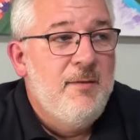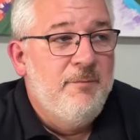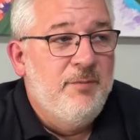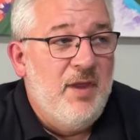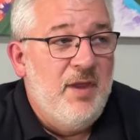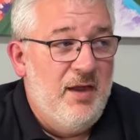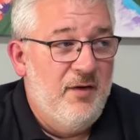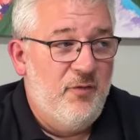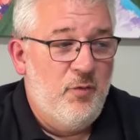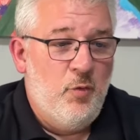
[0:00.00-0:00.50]

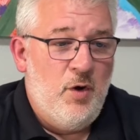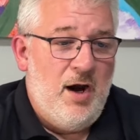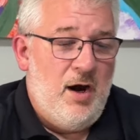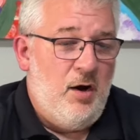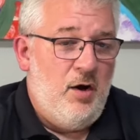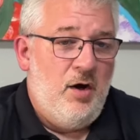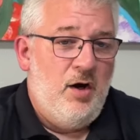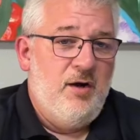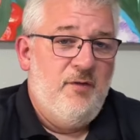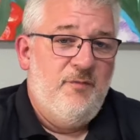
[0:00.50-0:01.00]
and for what I
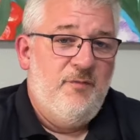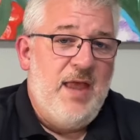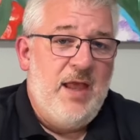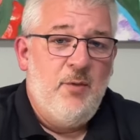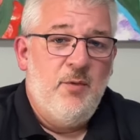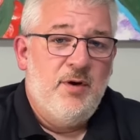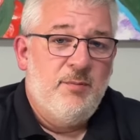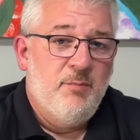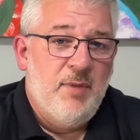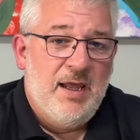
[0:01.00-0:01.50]
heard, if they
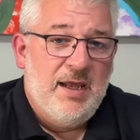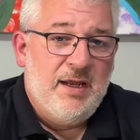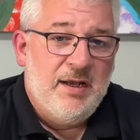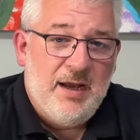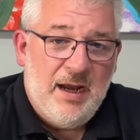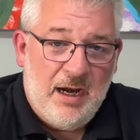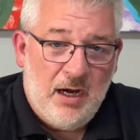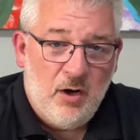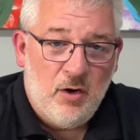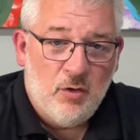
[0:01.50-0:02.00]
would make an
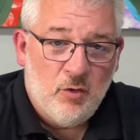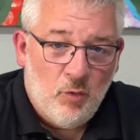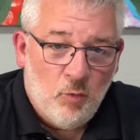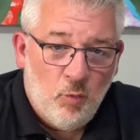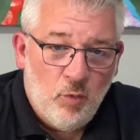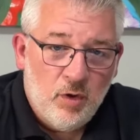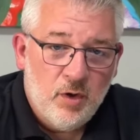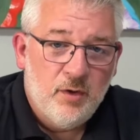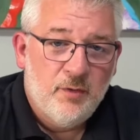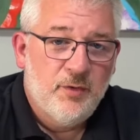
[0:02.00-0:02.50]
error on
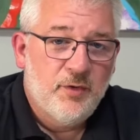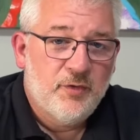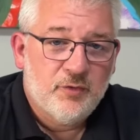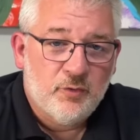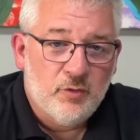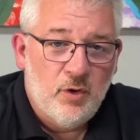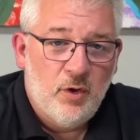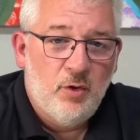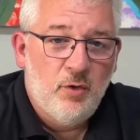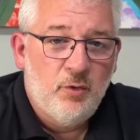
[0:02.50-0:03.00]
one of the
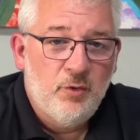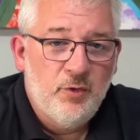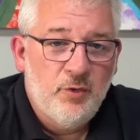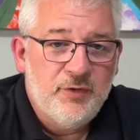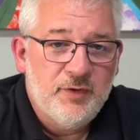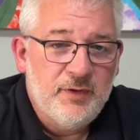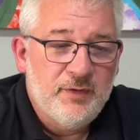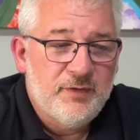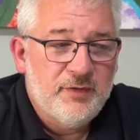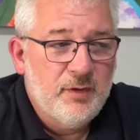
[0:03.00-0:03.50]
scrolls,
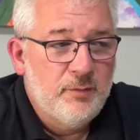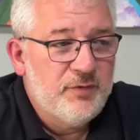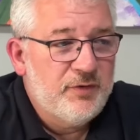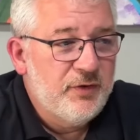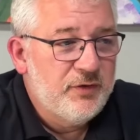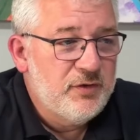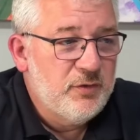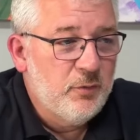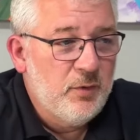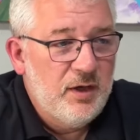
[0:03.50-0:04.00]
in some
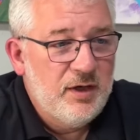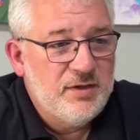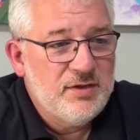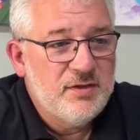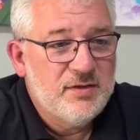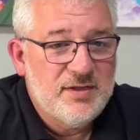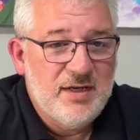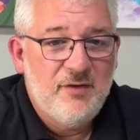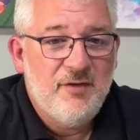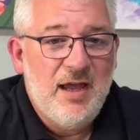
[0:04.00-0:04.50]

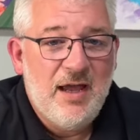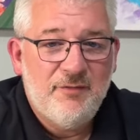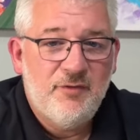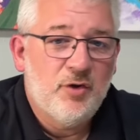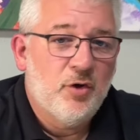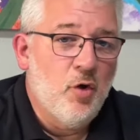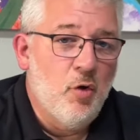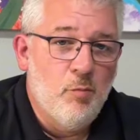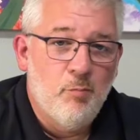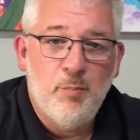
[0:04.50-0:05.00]
situations they would have to
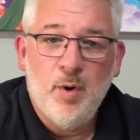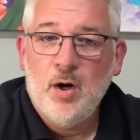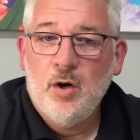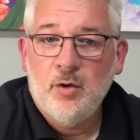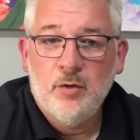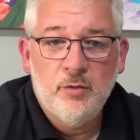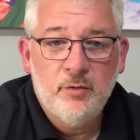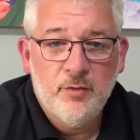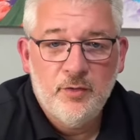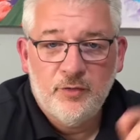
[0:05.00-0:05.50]
go
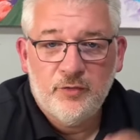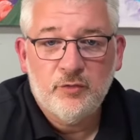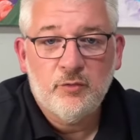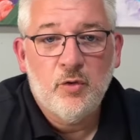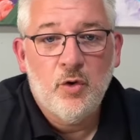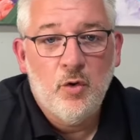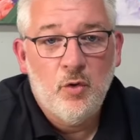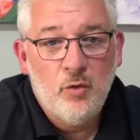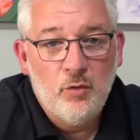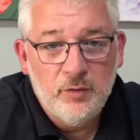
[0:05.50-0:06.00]
burn the
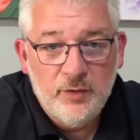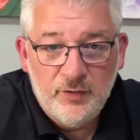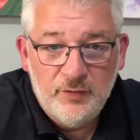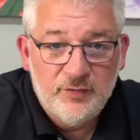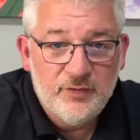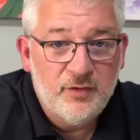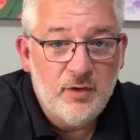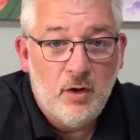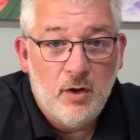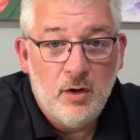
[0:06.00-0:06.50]
scroll and
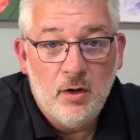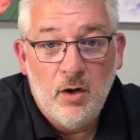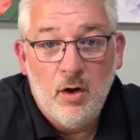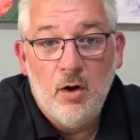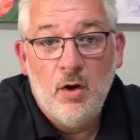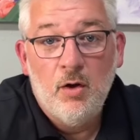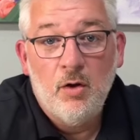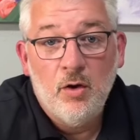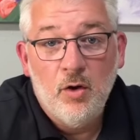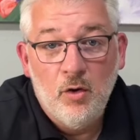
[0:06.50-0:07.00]
start
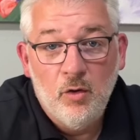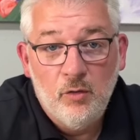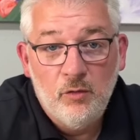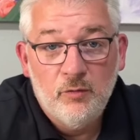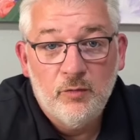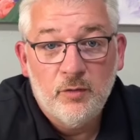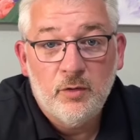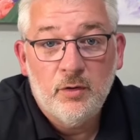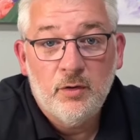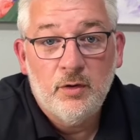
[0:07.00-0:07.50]
all
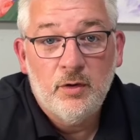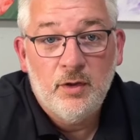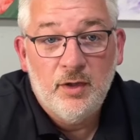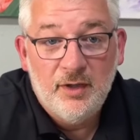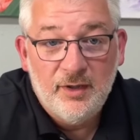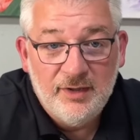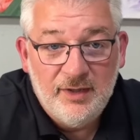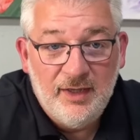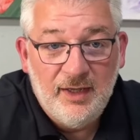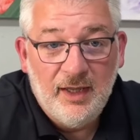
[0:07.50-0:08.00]
over
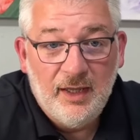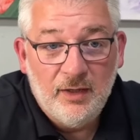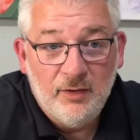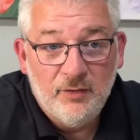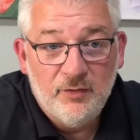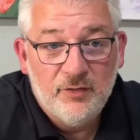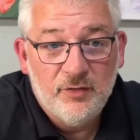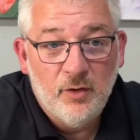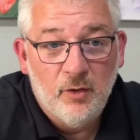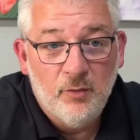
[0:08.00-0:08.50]
again.
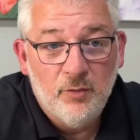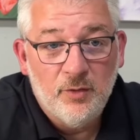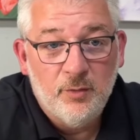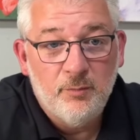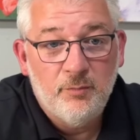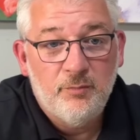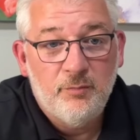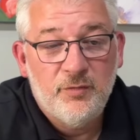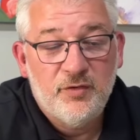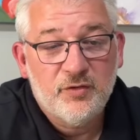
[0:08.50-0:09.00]
So
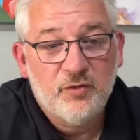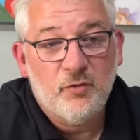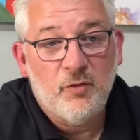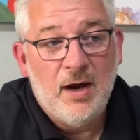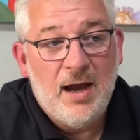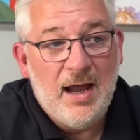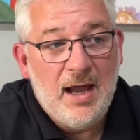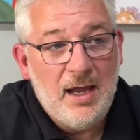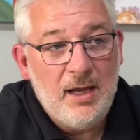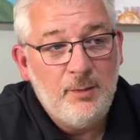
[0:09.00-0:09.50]
the
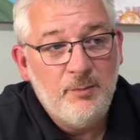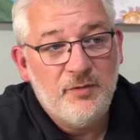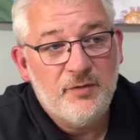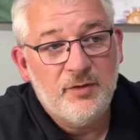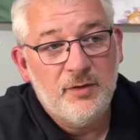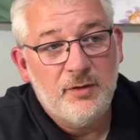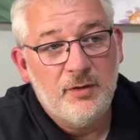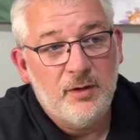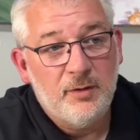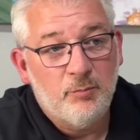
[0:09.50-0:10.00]
scribes
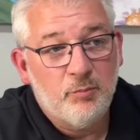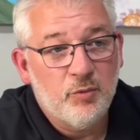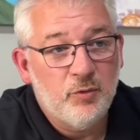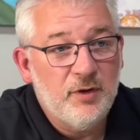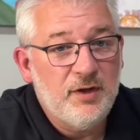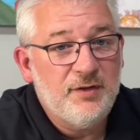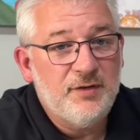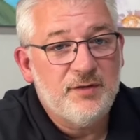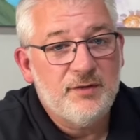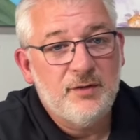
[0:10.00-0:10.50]
and the
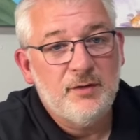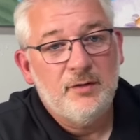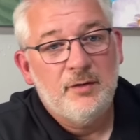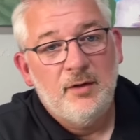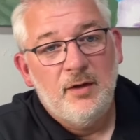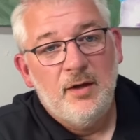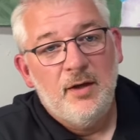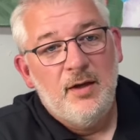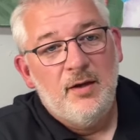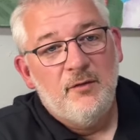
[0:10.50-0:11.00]
priests
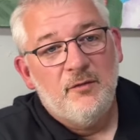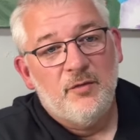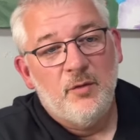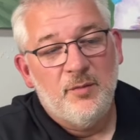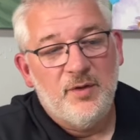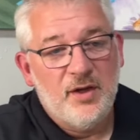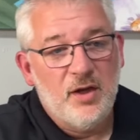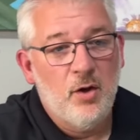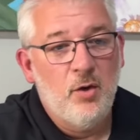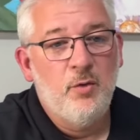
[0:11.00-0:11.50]
from
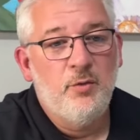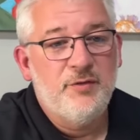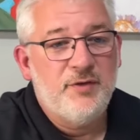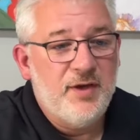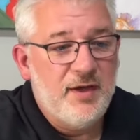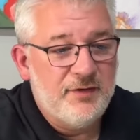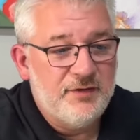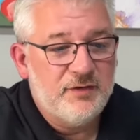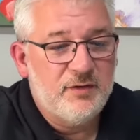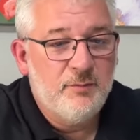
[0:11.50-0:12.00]
the Old
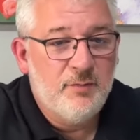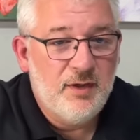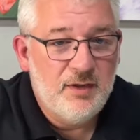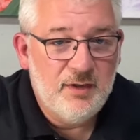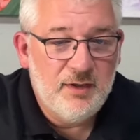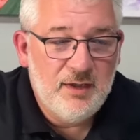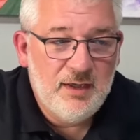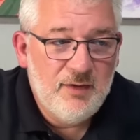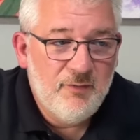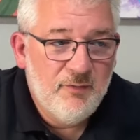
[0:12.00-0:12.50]
Testament,
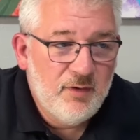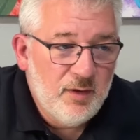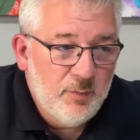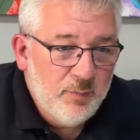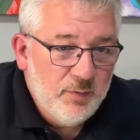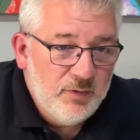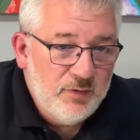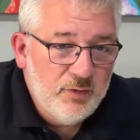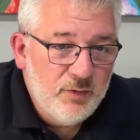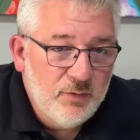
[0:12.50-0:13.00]
and even up
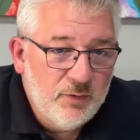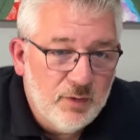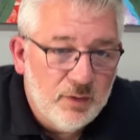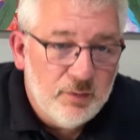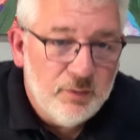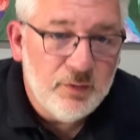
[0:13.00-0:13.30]
into